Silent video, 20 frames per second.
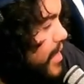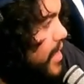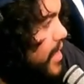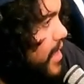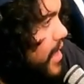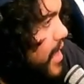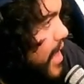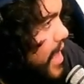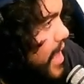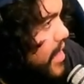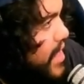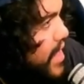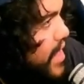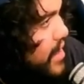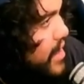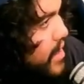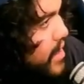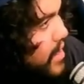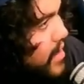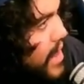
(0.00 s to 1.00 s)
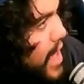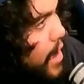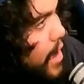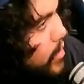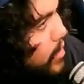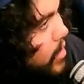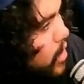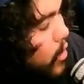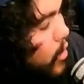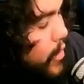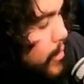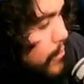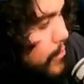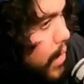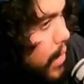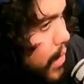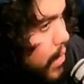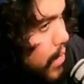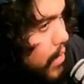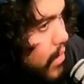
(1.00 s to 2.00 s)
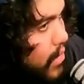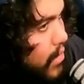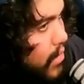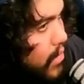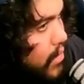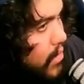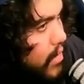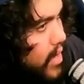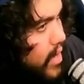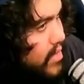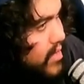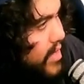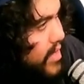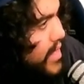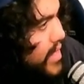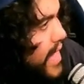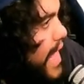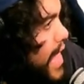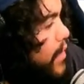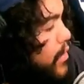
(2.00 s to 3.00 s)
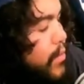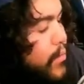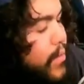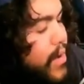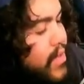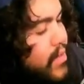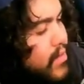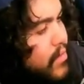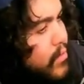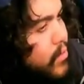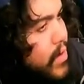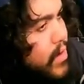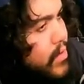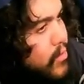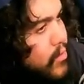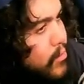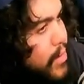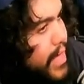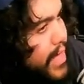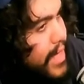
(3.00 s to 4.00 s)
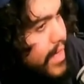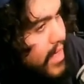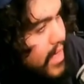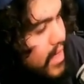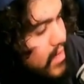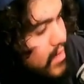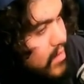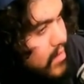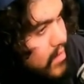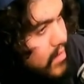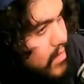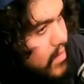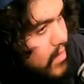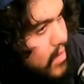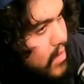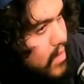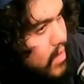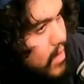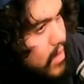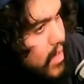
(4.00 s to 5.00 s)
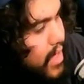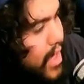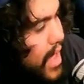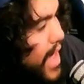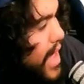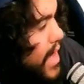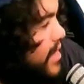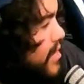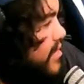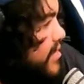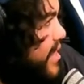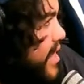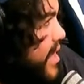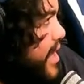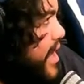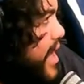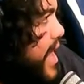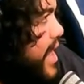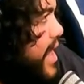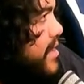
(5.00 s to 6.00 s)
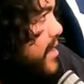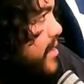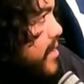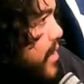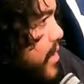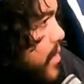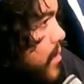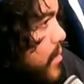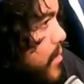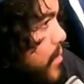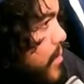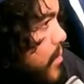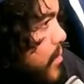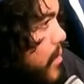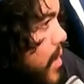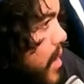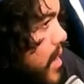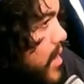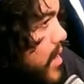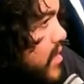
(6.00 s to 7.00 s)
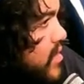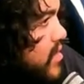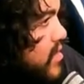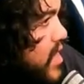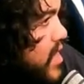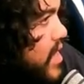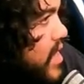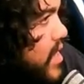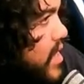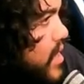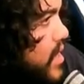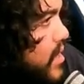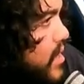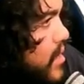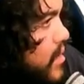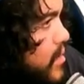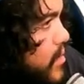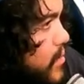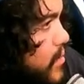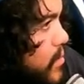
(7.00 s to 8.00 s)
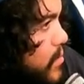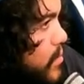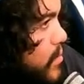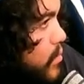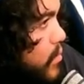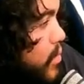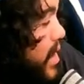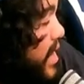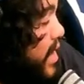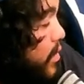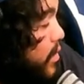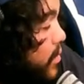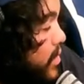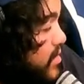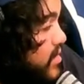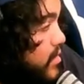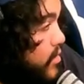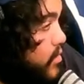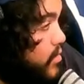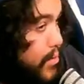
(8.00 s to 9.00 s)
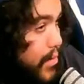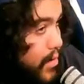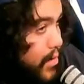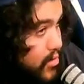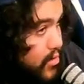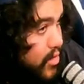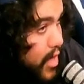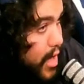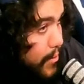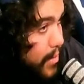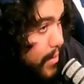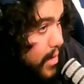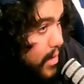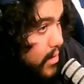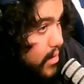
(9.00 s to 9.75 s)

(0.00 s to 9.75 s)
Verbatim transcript: And then now with Logan Paul, it's like the guy only rest, wrestles PLEs, mm-hmm. and it's like I don't want to see. One, I don't want to see Logan Paul as champion,